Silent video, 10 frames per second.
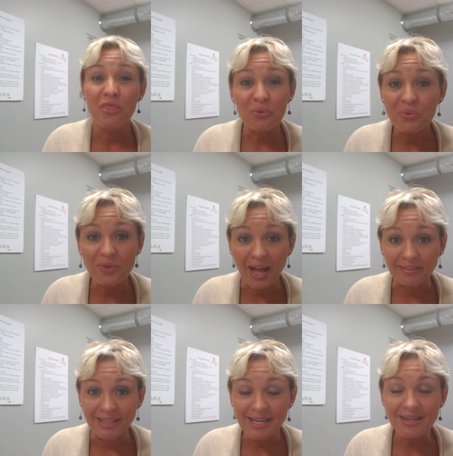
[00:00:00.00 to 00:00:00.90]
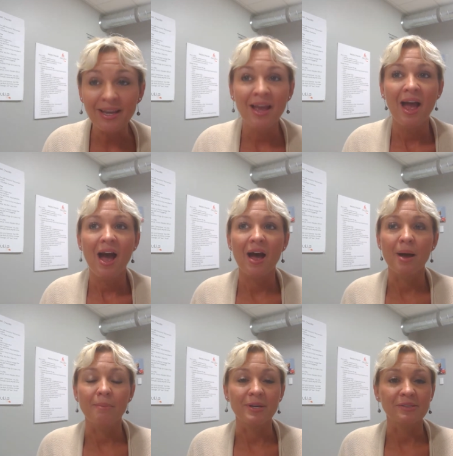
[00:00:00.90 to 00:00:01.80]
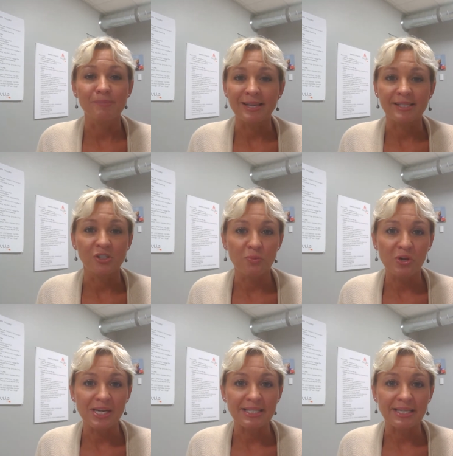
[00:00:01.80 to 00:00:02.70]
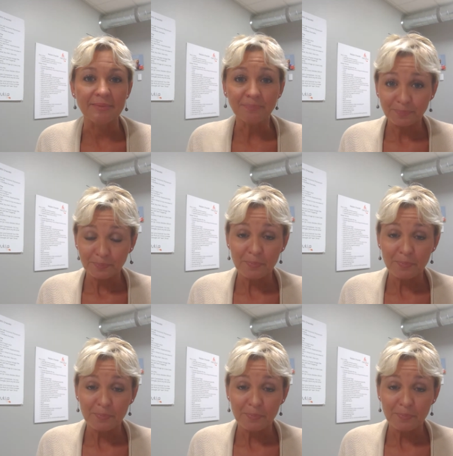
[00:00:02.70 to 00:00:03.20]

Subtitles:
through that link. It makes it super easy.